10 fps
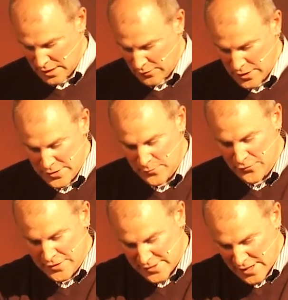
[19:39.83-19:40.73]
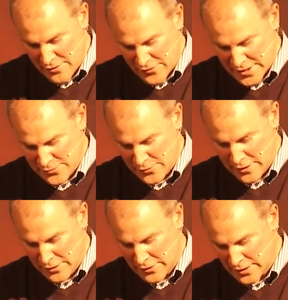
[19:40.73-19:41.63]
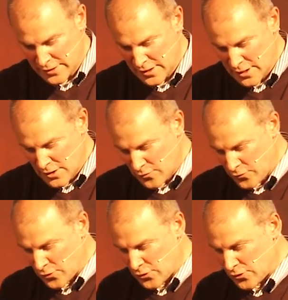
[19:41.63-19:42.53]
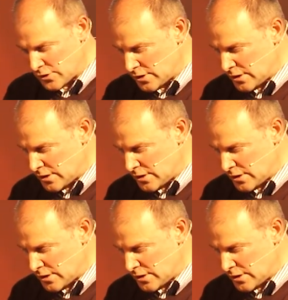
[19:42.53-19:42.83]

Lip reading: if we use them for service rather than for